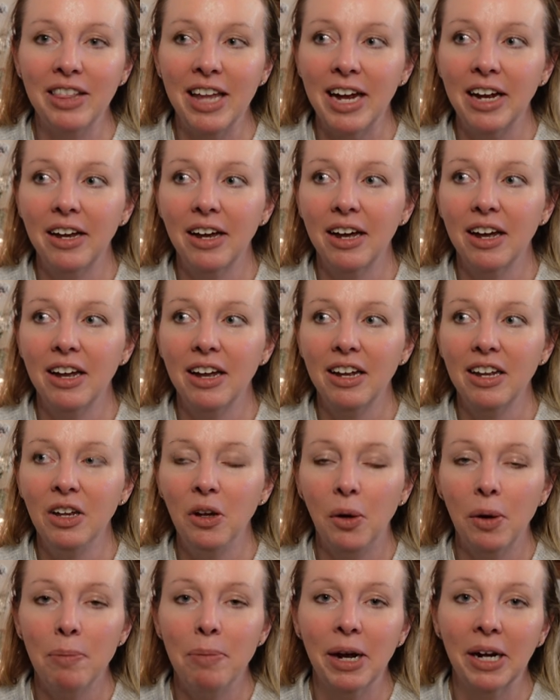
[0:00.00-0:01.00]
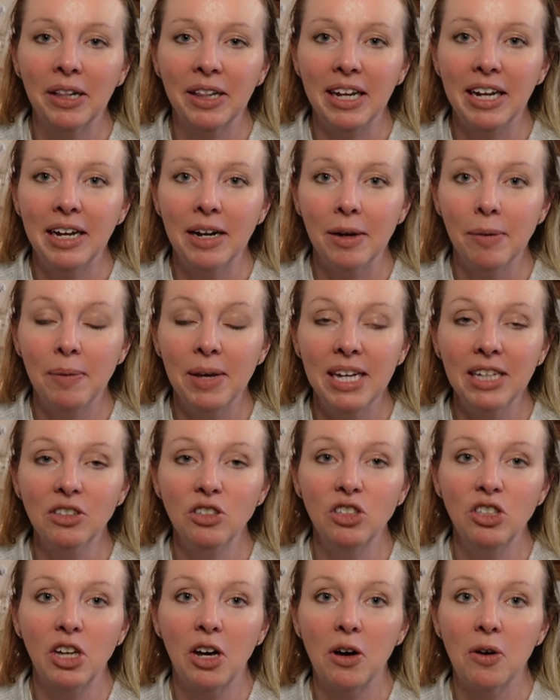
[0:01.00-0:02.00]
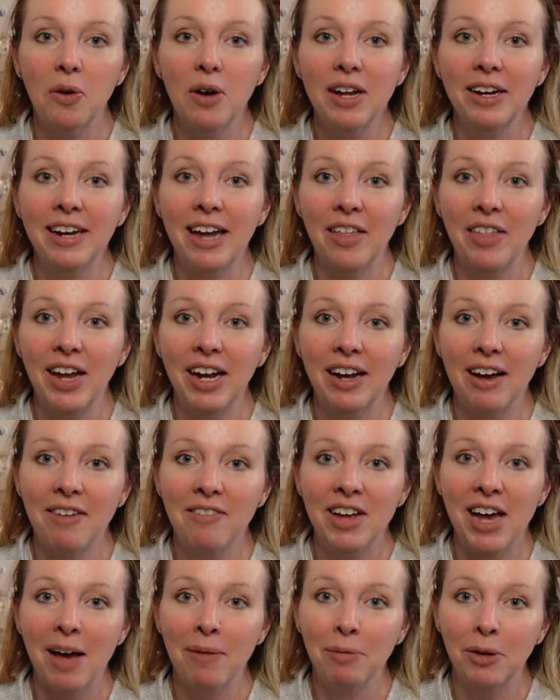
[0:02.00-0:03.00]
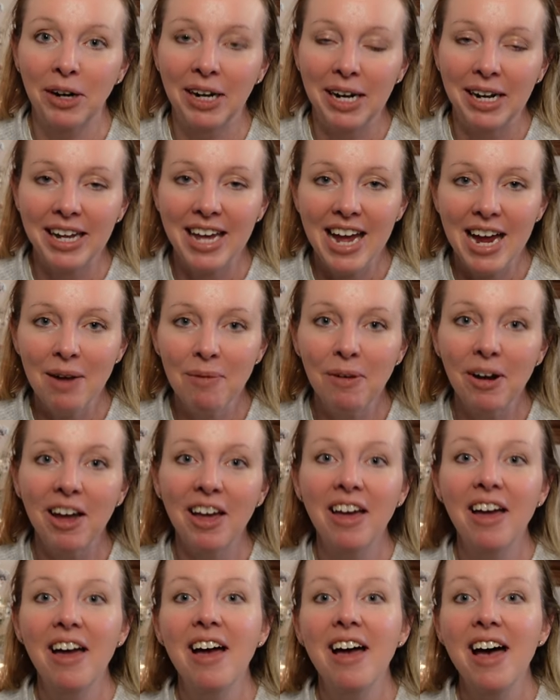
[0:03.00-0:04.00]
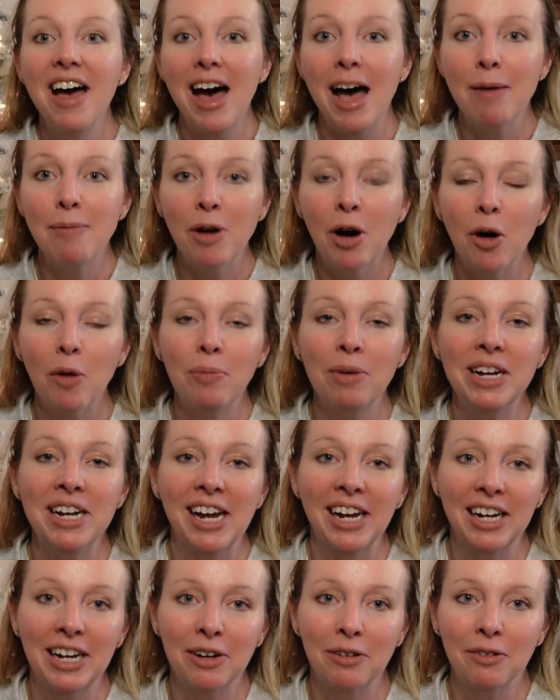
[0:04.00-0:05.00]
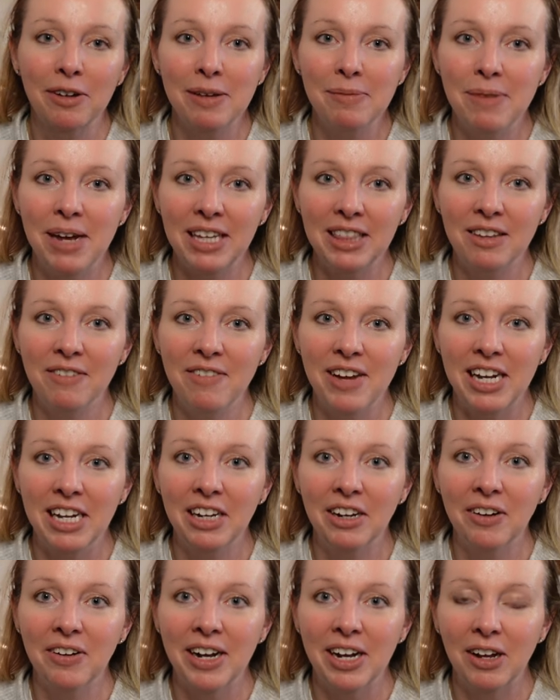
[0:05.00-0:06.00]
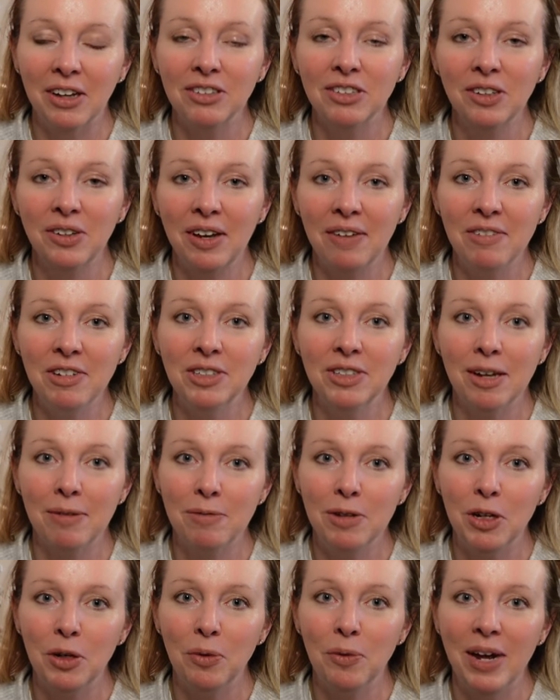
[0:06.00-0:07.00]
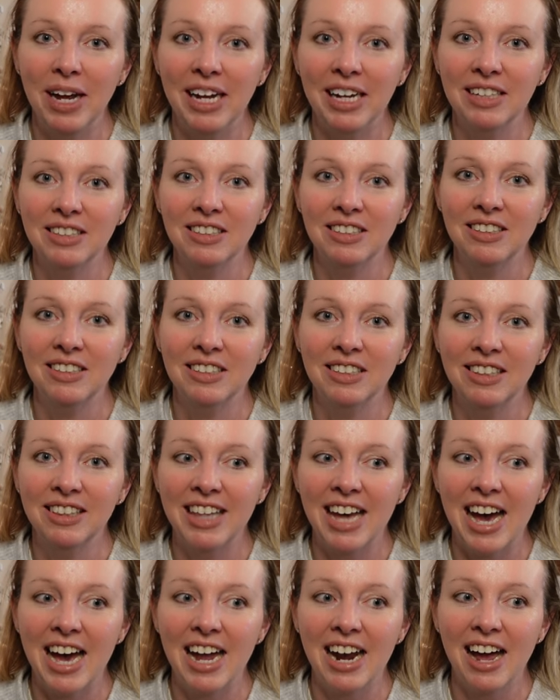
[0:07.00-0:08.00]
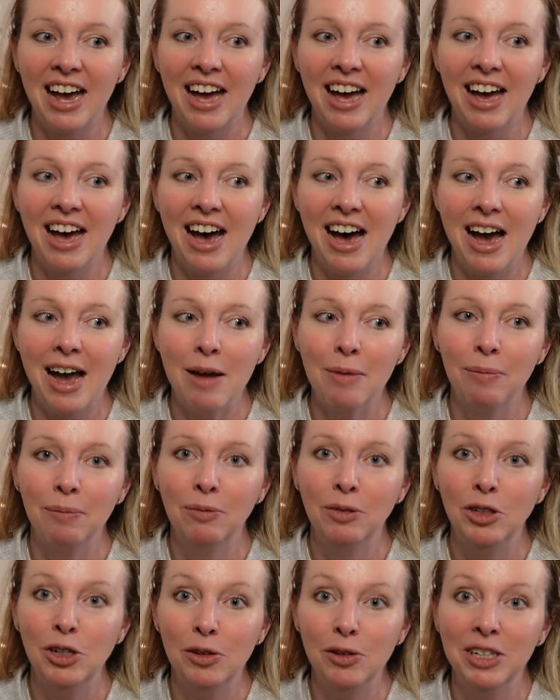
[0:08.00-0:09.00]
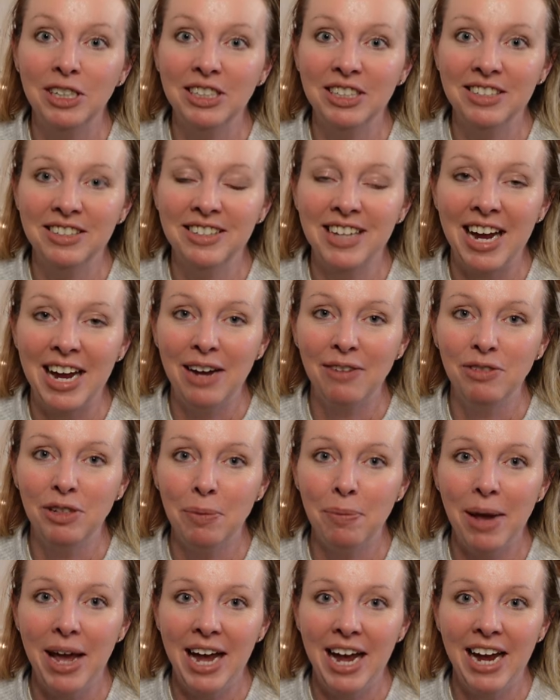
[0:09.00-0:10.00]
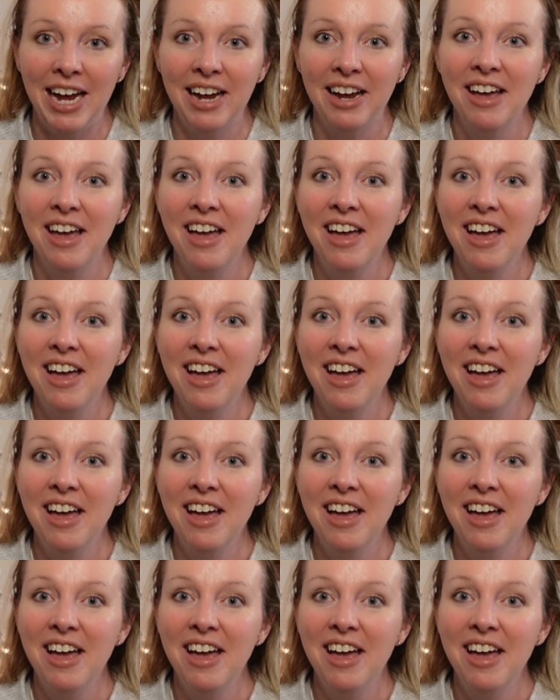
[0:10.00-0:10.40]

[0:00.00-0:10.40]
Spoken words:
like you could barely hear me. So now that I have an upgraded camera, I'm hoping I can remake the video and also give you some new ways that I'm doing to save to pay